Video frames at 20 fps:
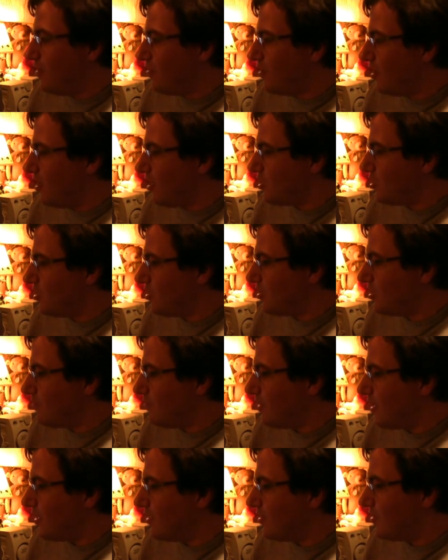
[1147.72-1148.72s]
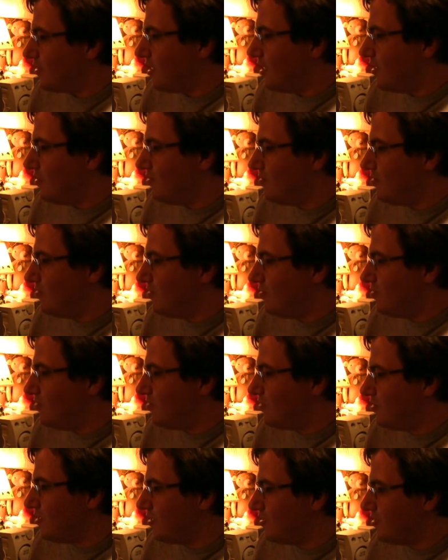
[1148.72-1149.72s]
cautious about is they do
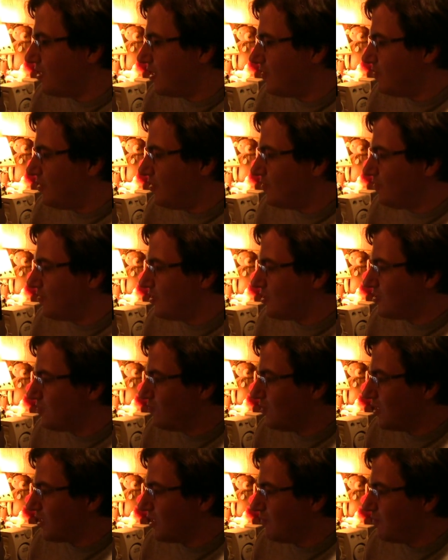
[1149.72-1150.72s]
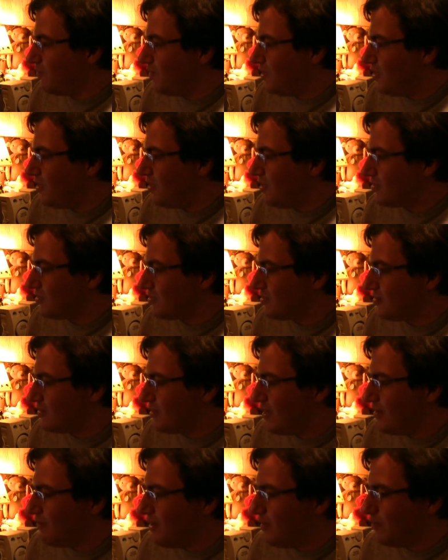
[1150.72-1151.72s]
use the W, which is Wikipedia, so
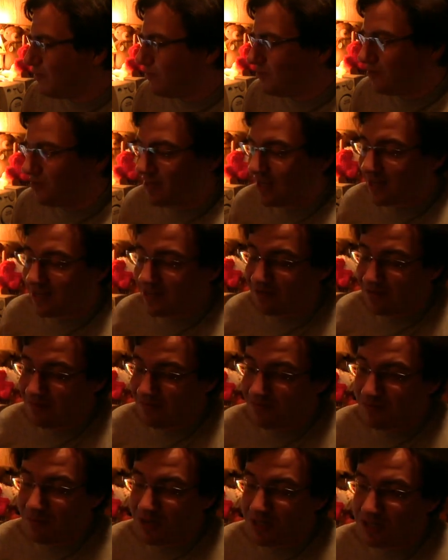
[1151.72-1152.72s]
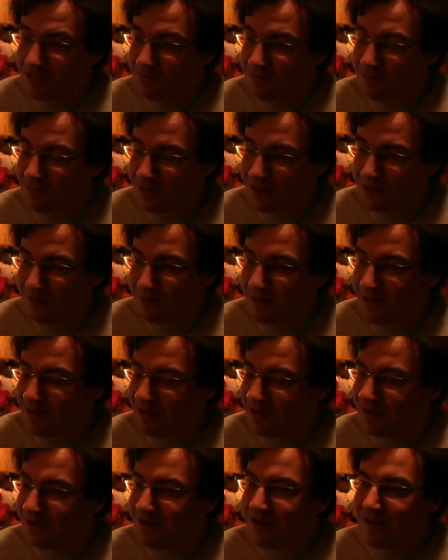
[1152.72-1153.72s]
they may have pulled a lot of their information from
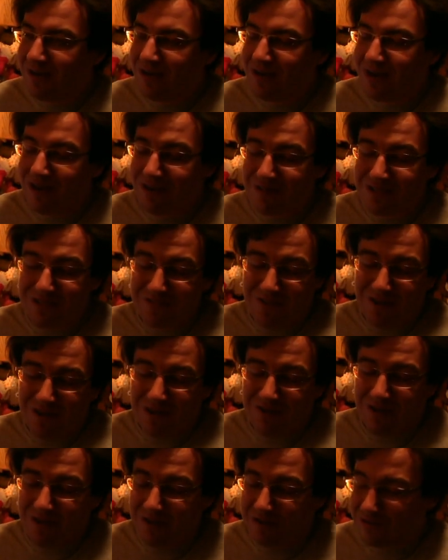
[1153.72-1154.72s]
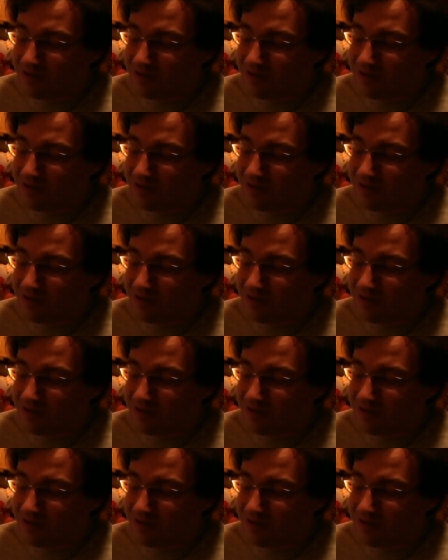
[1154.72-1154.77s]
Wikipedia. Always evaluate